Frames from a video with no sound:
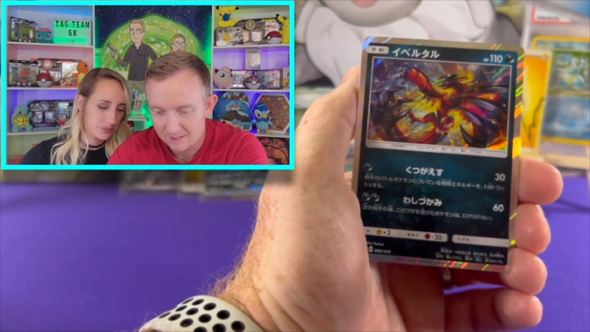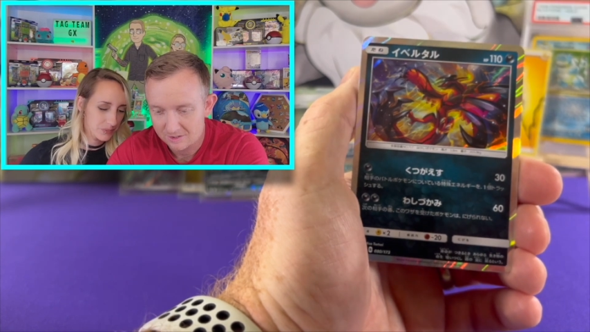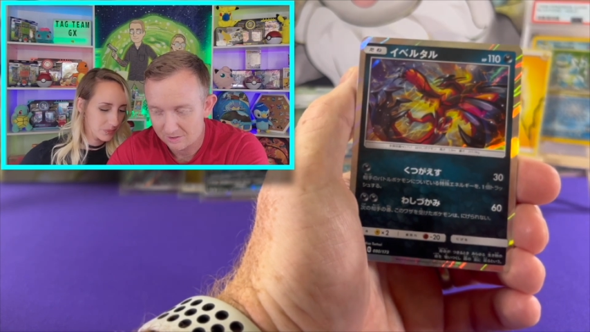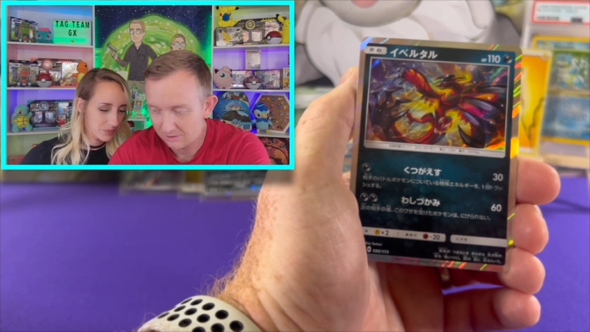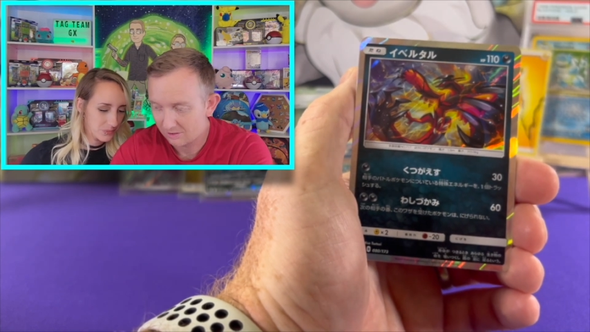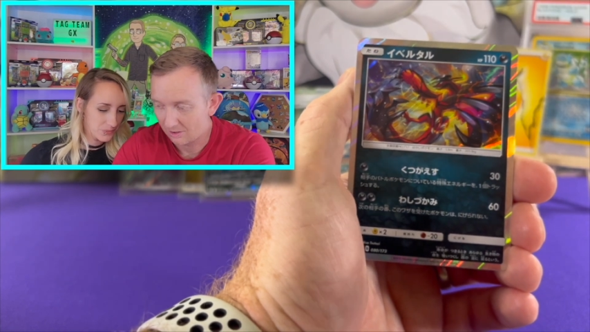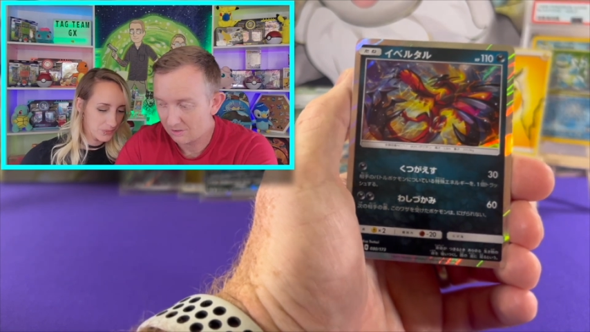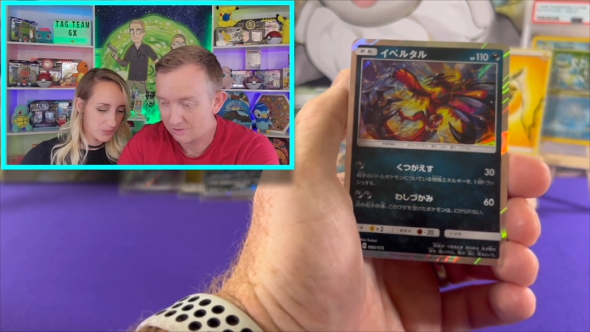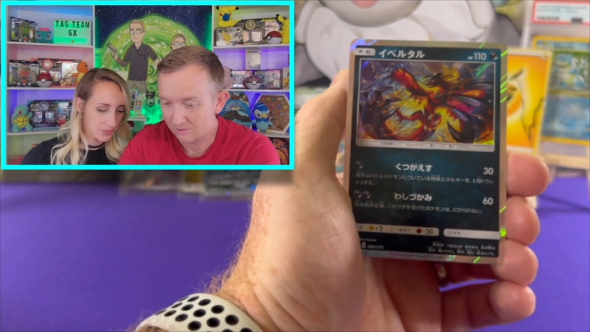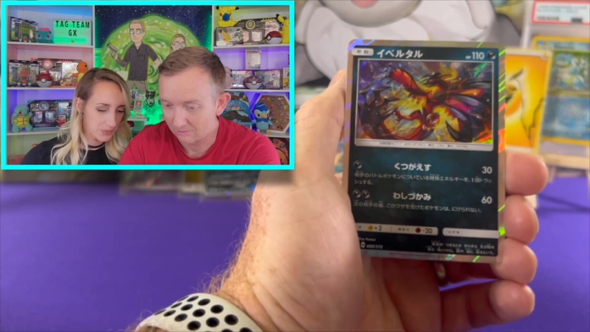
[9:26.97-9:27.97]
Speaker 1: certain
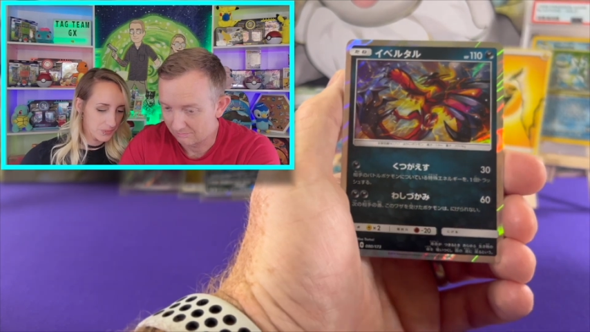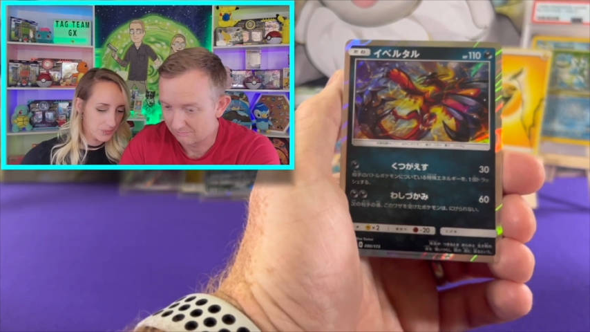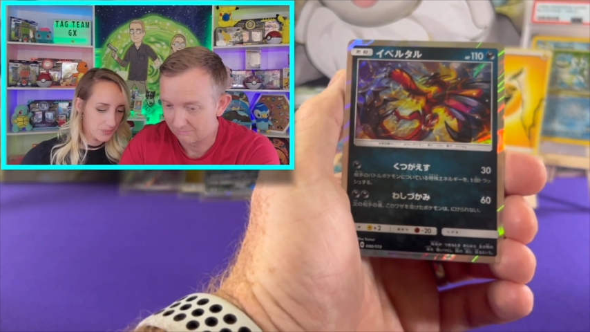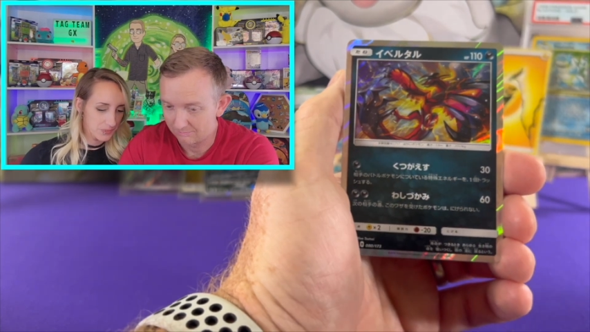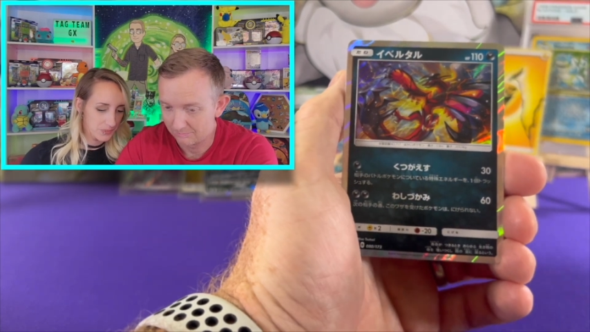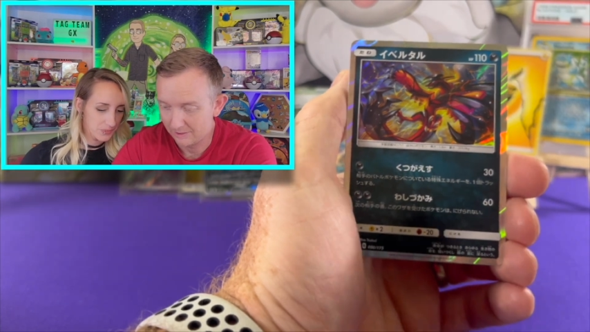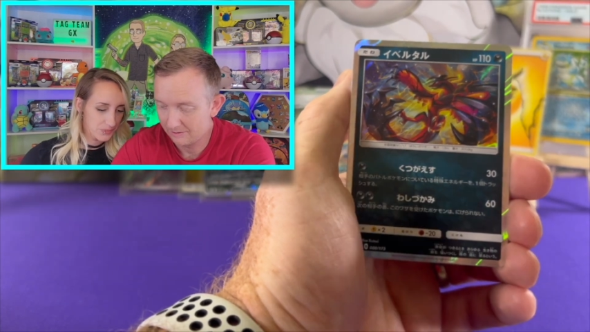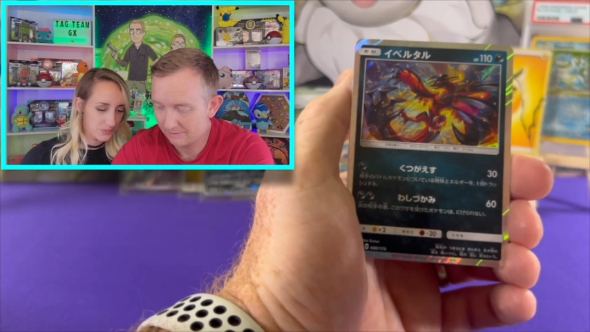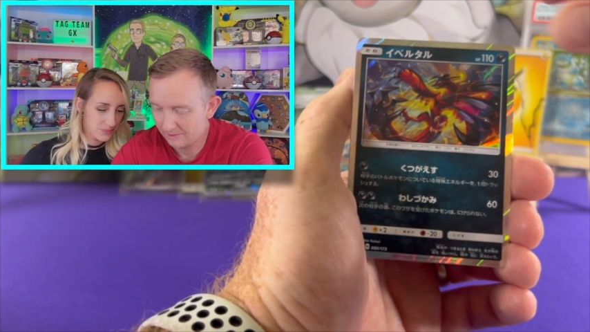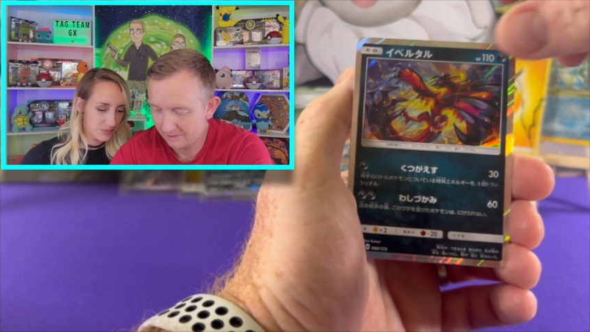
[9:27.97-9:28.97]
cards are
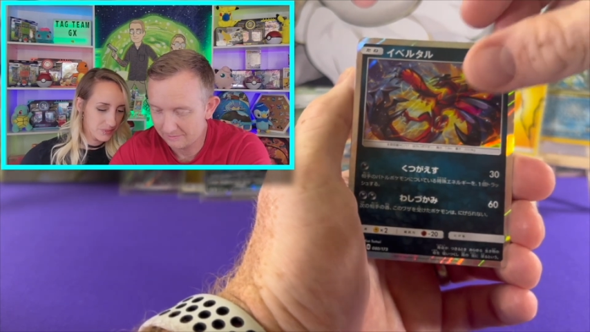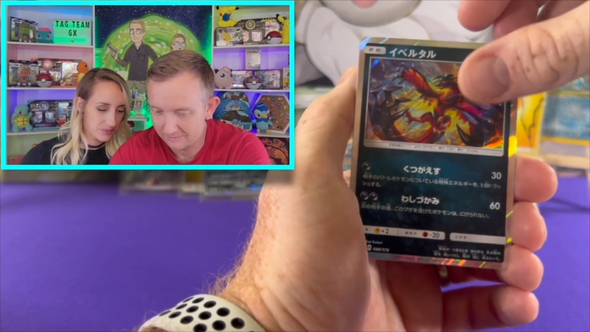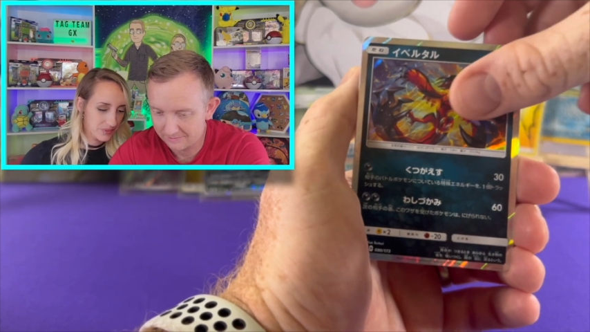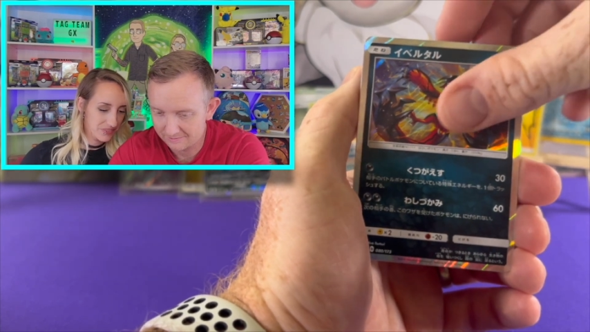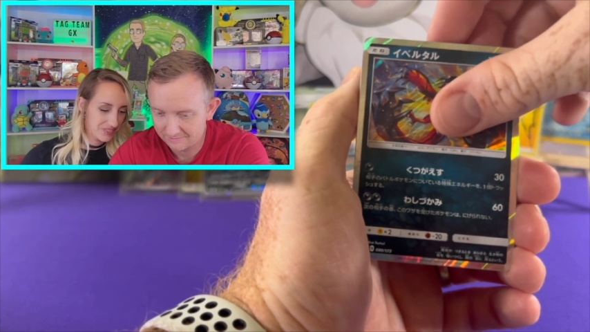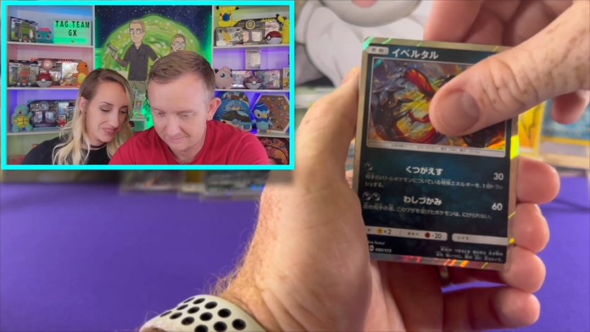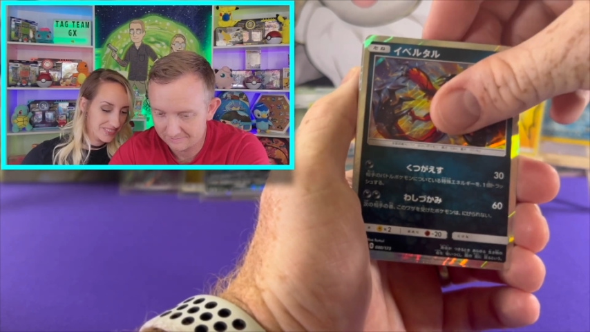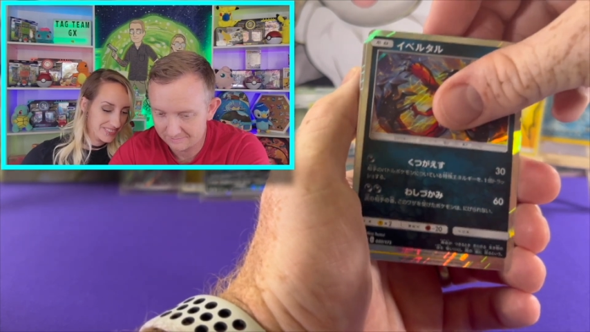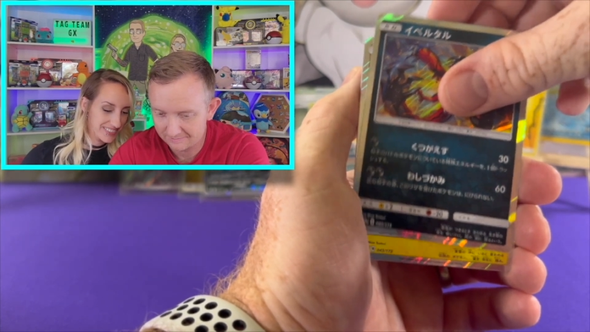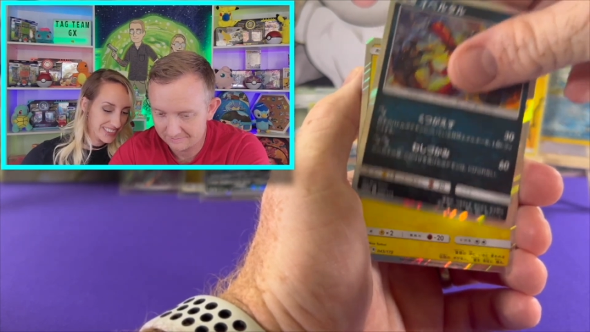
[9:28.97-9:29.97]
better than others.
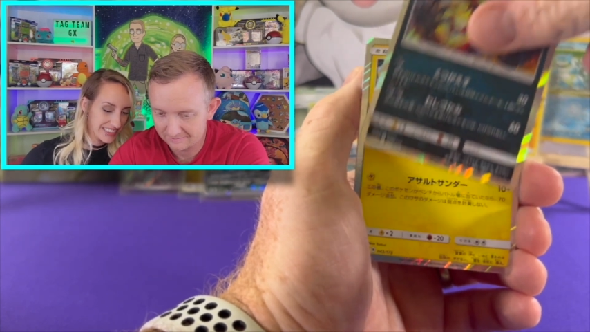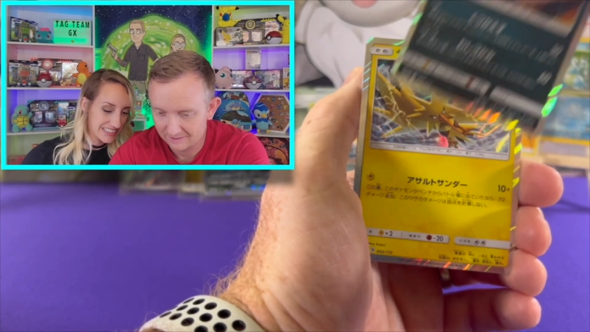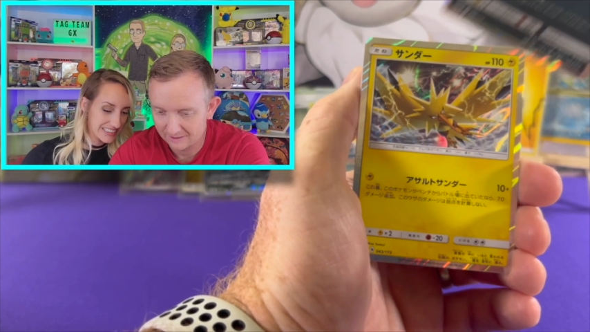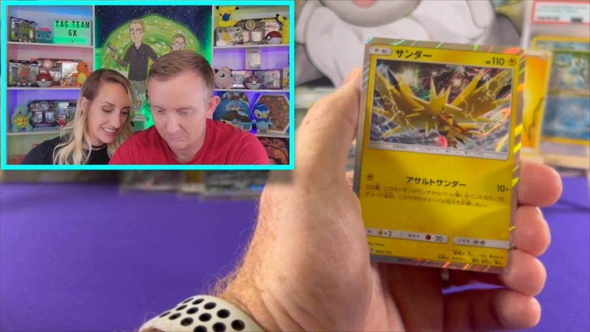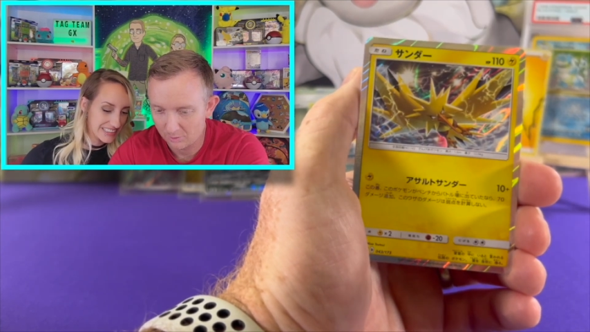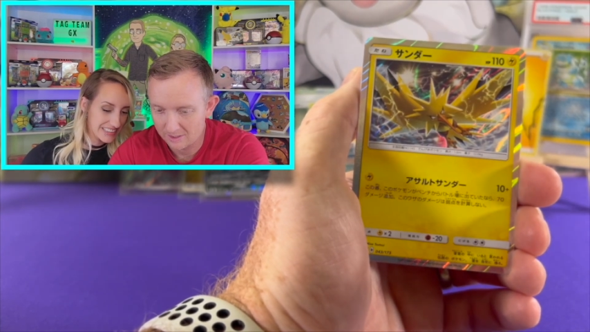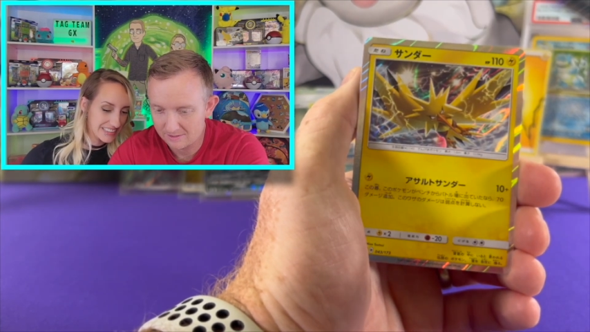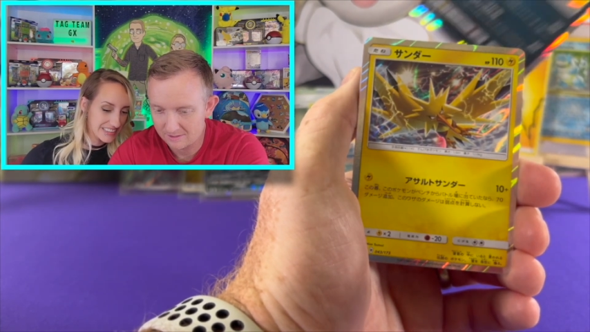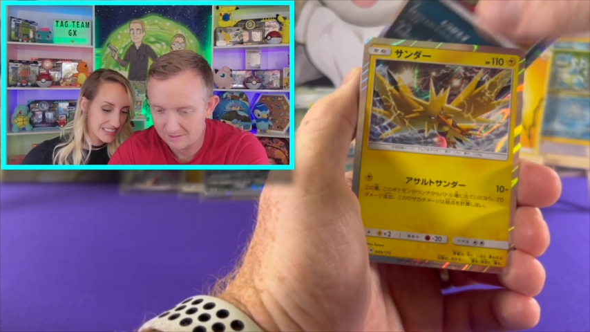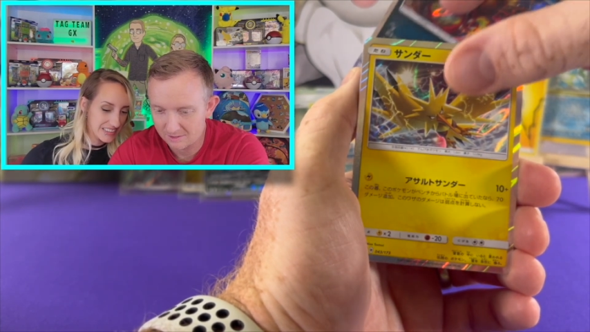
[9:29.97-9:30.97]
And the price doesn't